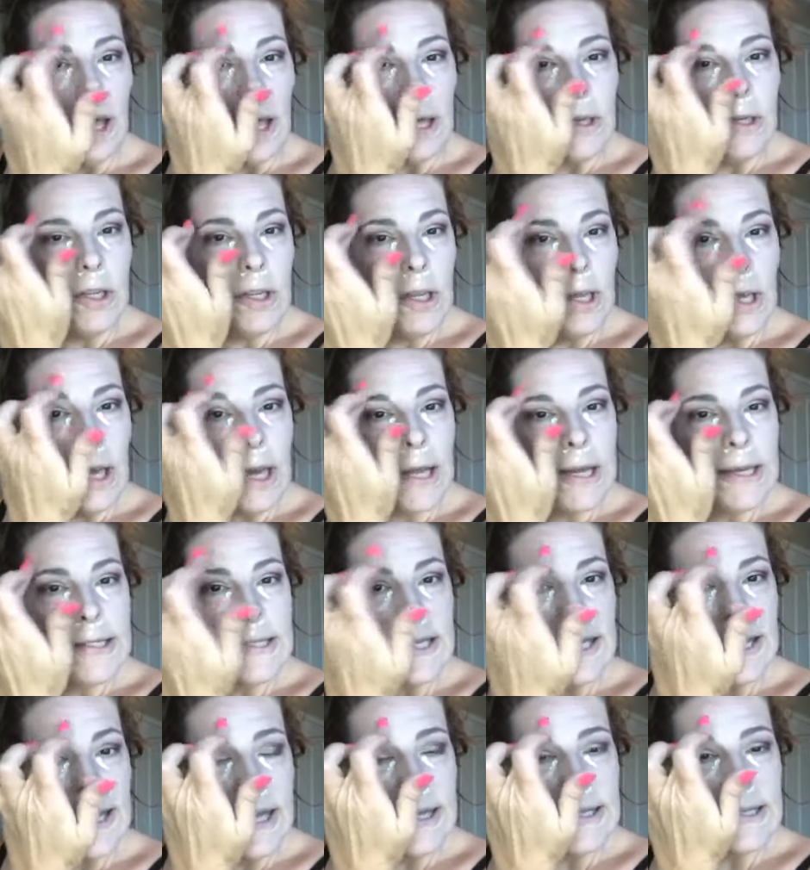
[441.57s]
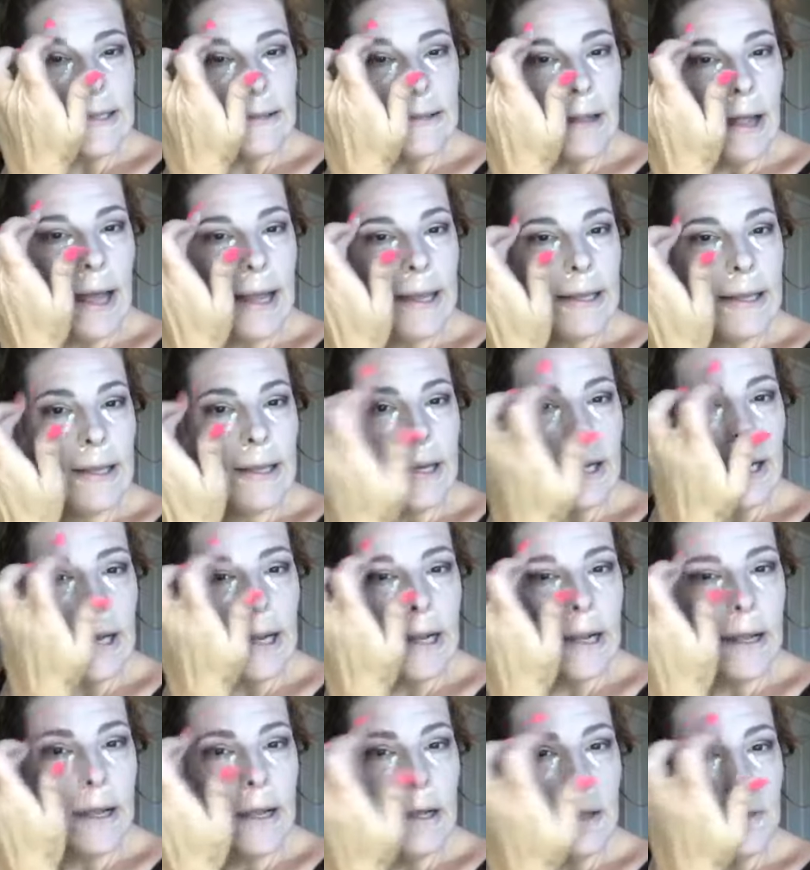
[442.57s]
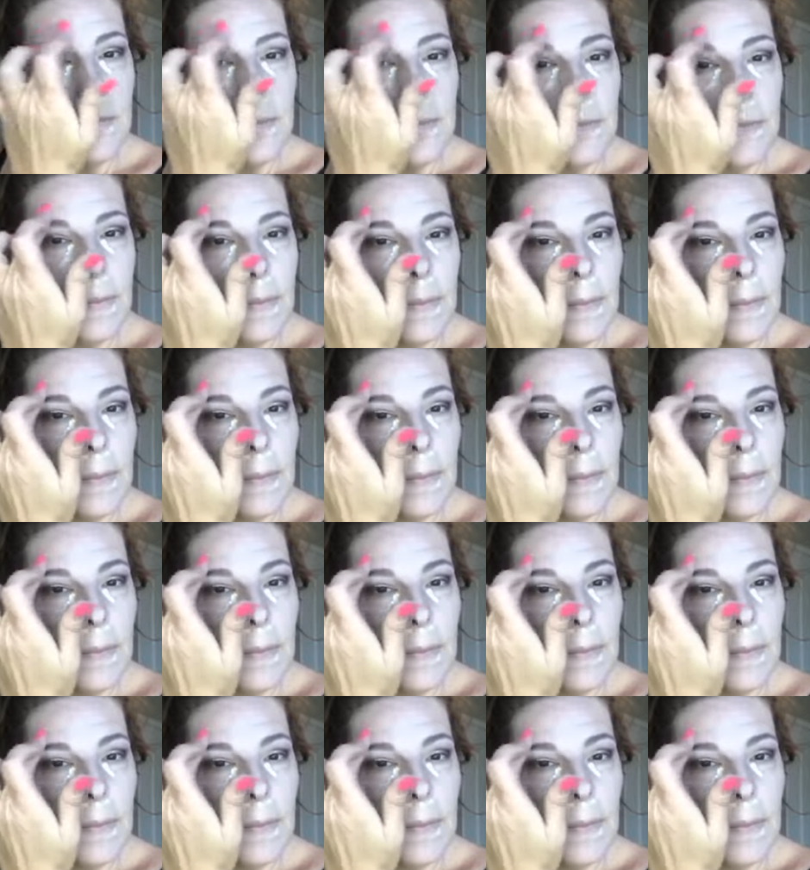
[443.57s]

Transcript: And you can kind of see that's lightening it up.